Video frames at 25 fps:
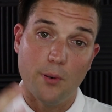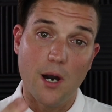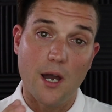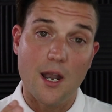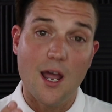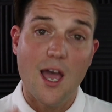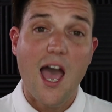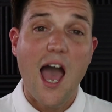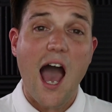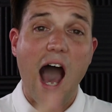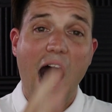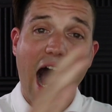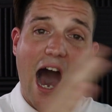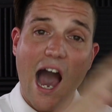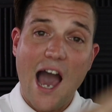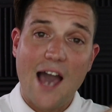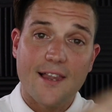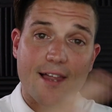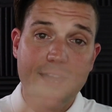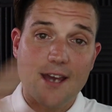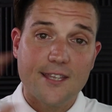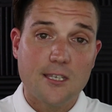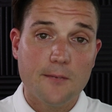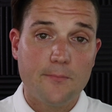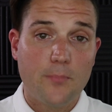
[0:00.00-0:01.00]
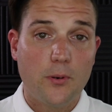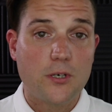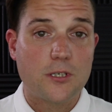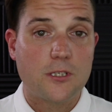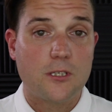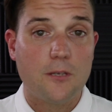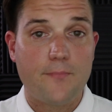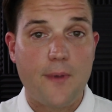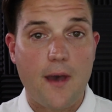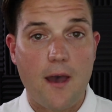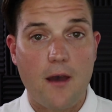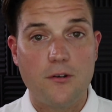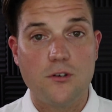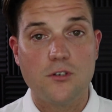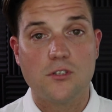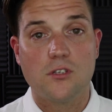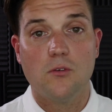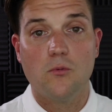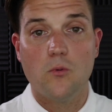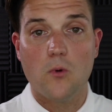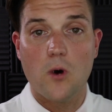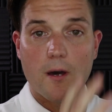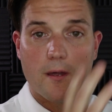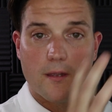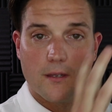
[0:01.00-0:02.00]
But I like to push the boundaries
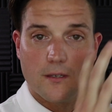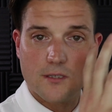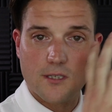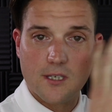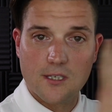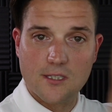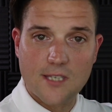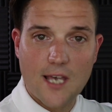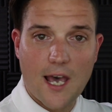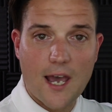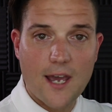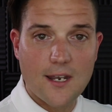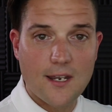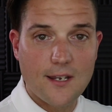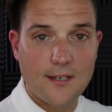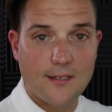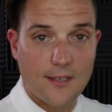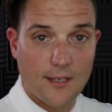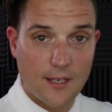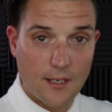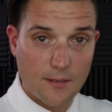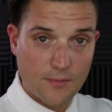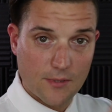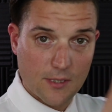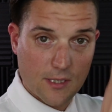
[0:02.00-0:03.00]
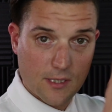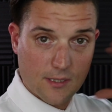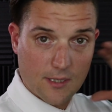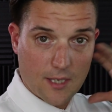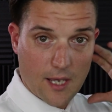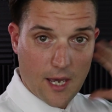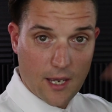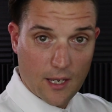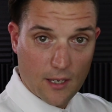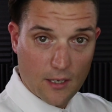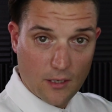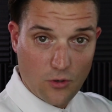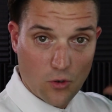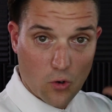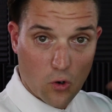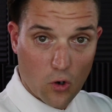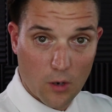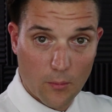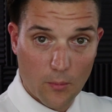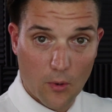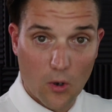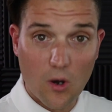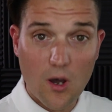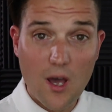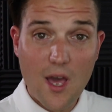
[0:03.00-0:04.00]
of what society deems is like
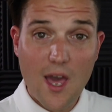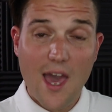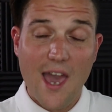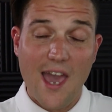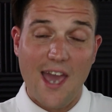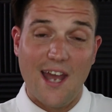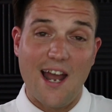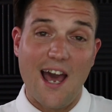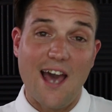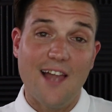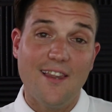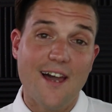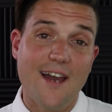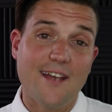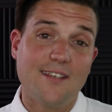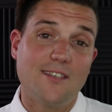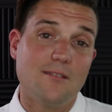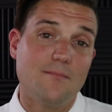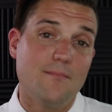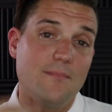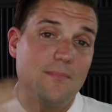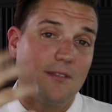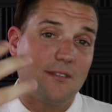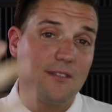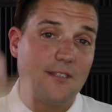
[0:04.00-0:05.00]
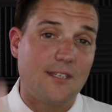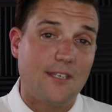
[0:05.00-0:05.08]
normal, and I like to